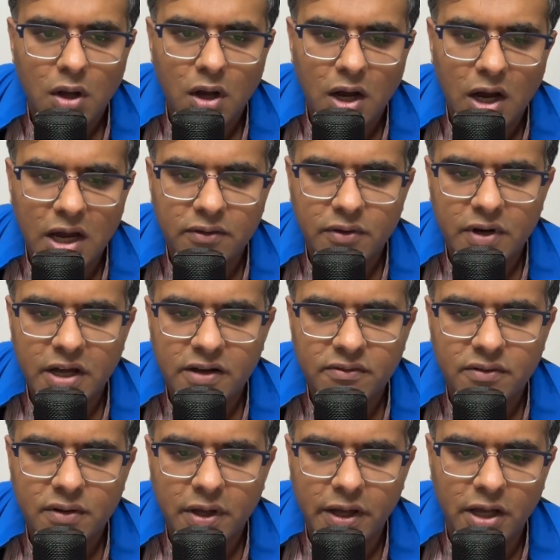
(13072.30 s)
I would have
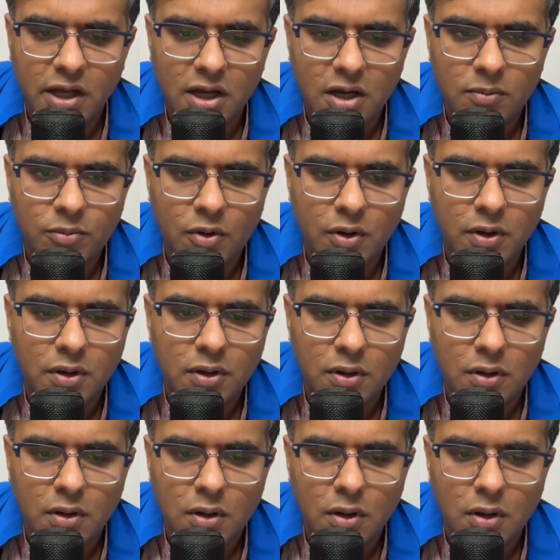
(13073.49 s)
a upon
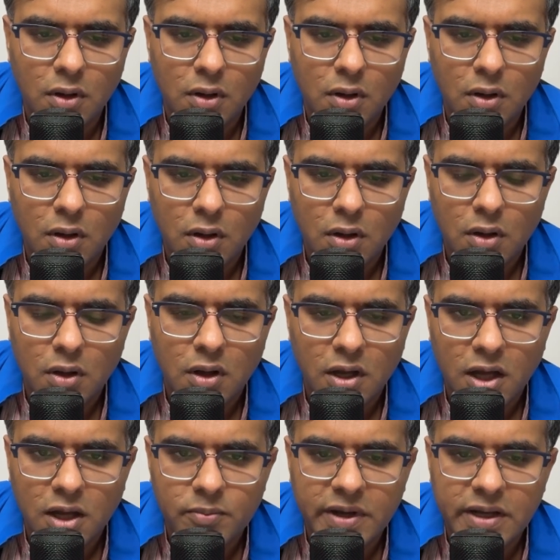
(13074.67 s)

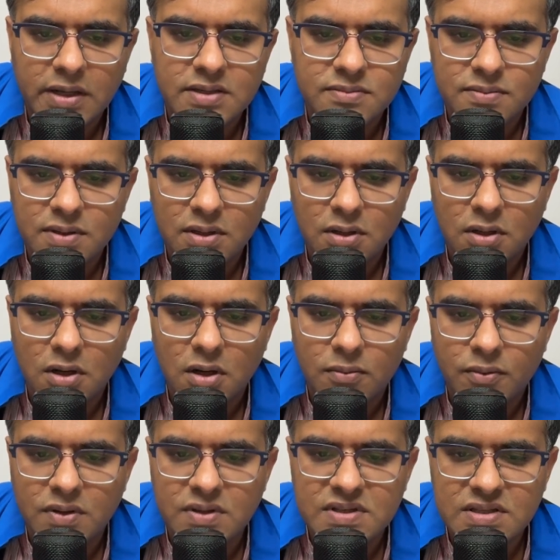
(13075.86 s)
a minus b
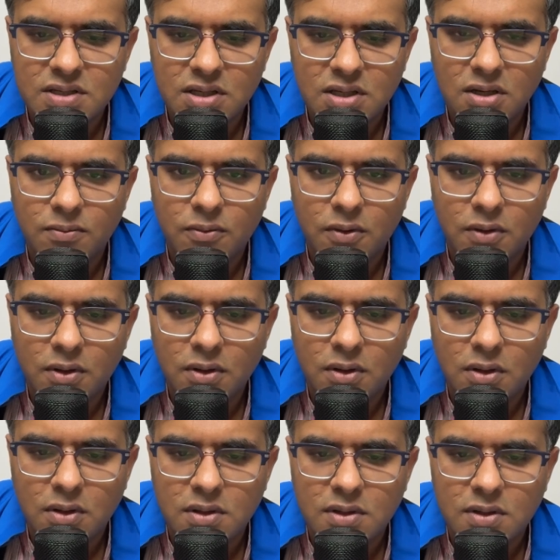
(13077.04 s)
upon c
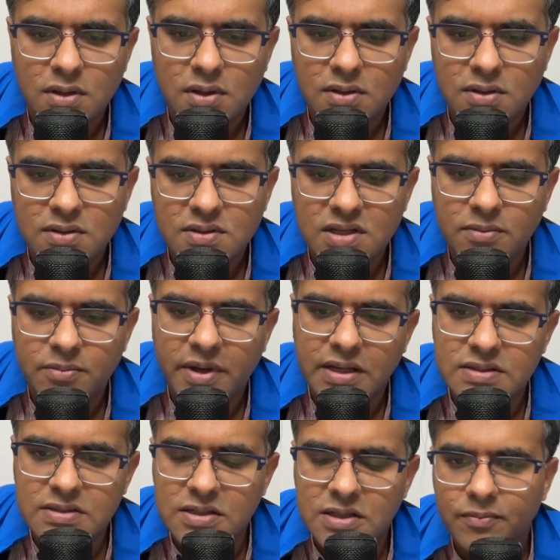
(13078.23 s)

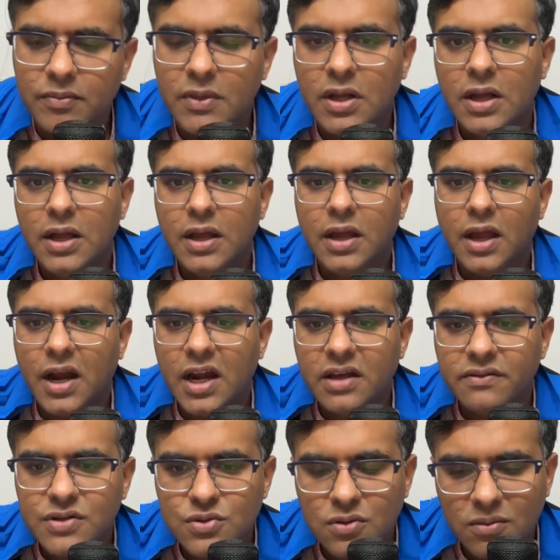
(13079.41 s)
minus d. And I
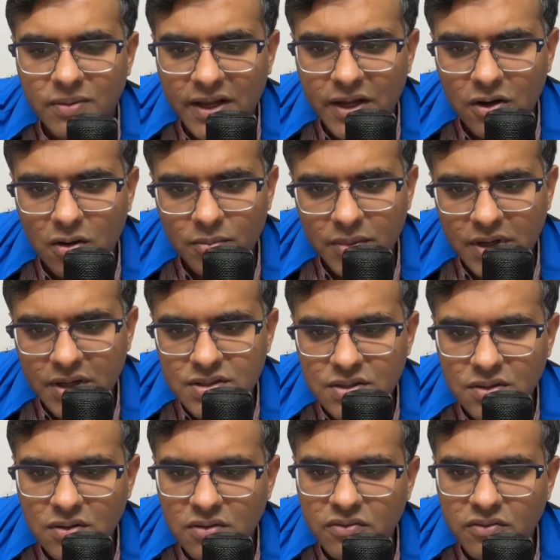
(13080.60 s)
wish to apply a combination of